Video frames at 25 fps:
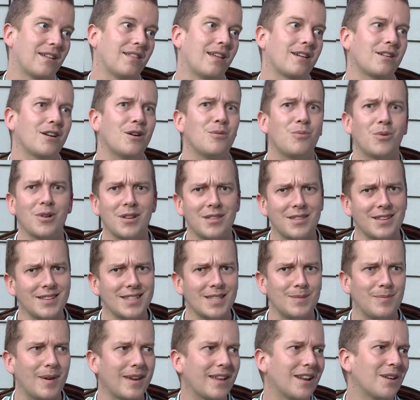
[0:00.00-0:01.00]
Like, oh, what did
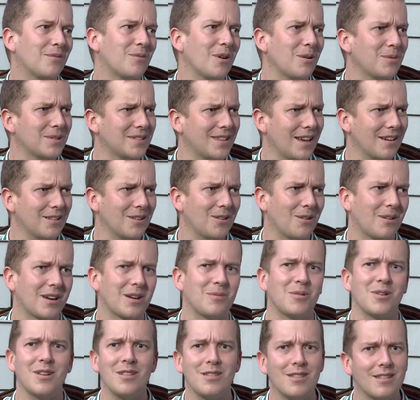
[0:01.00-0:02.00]
this mean? And where was that going?
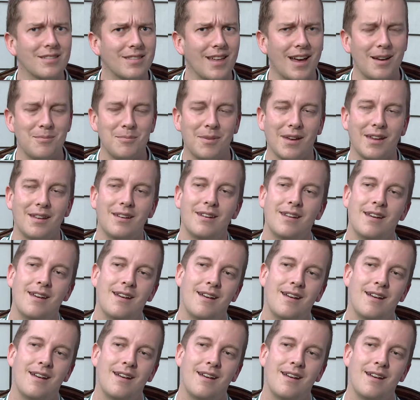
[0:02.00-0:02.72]
What do you think that meant?